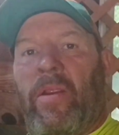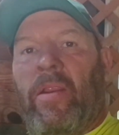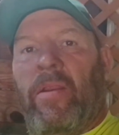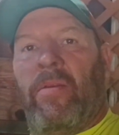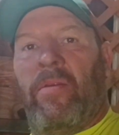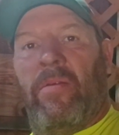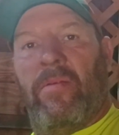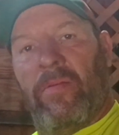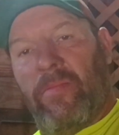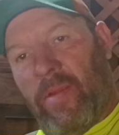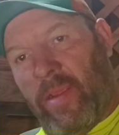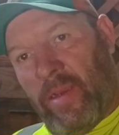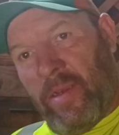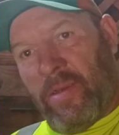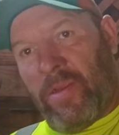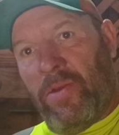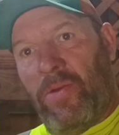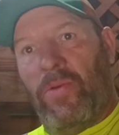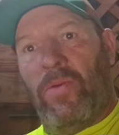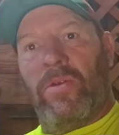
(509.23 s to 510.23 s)
and
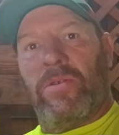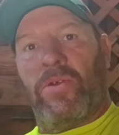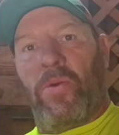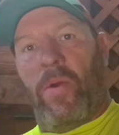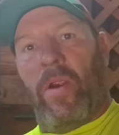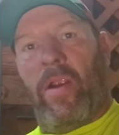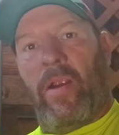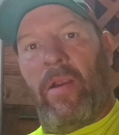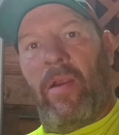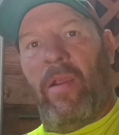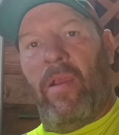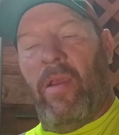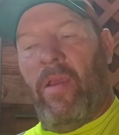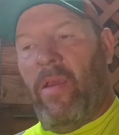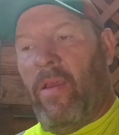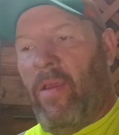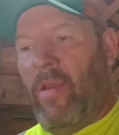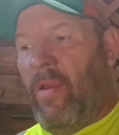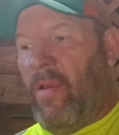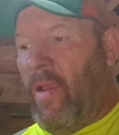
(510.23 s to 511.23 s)
into a square.
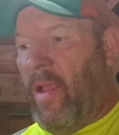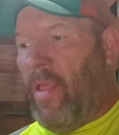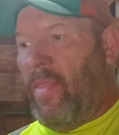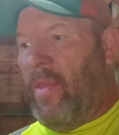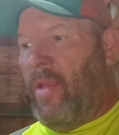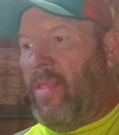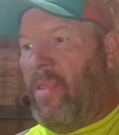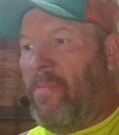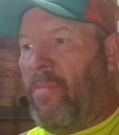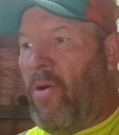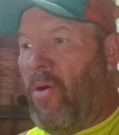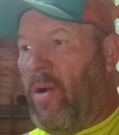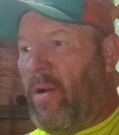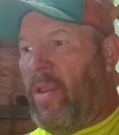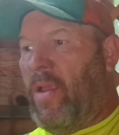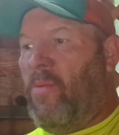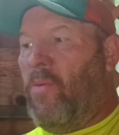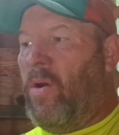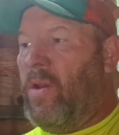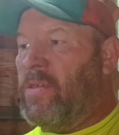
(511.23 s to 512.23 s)
And then the part
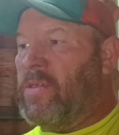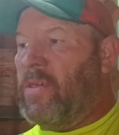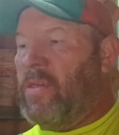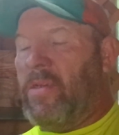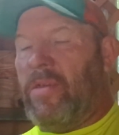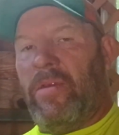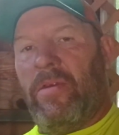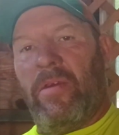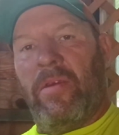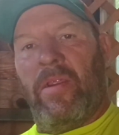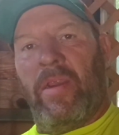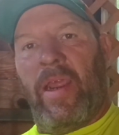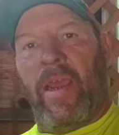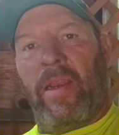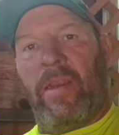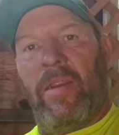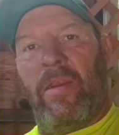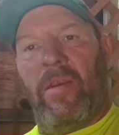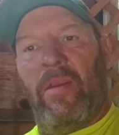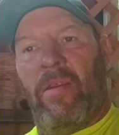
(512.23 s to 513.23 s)
that wasn't
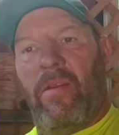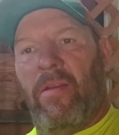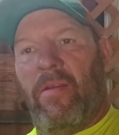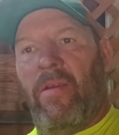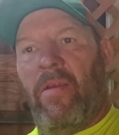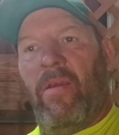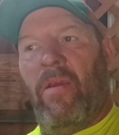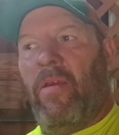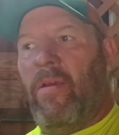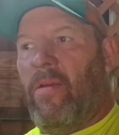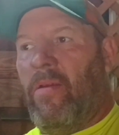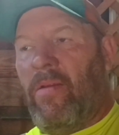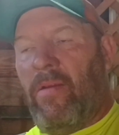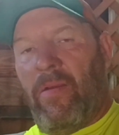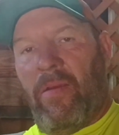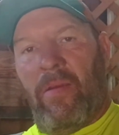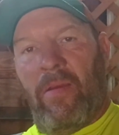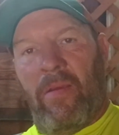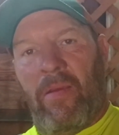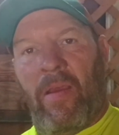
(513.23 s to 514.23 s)
connected,
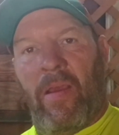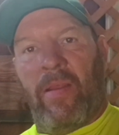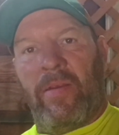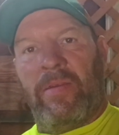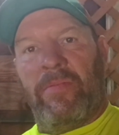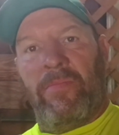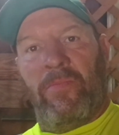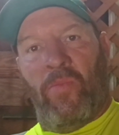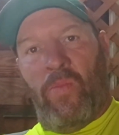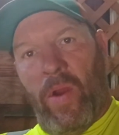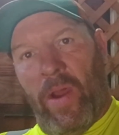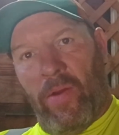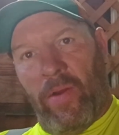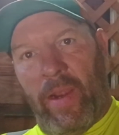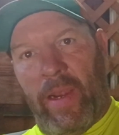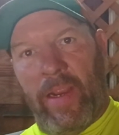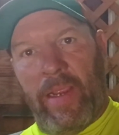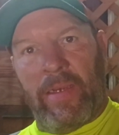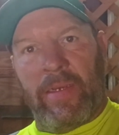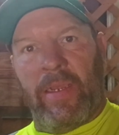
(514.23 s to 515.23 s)
I
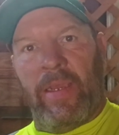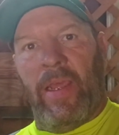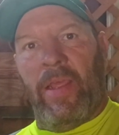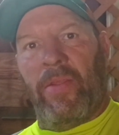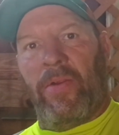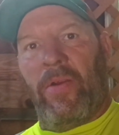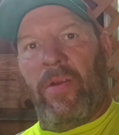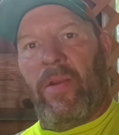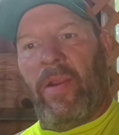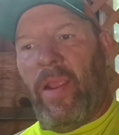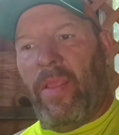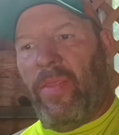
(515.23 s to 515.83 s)
welded it together,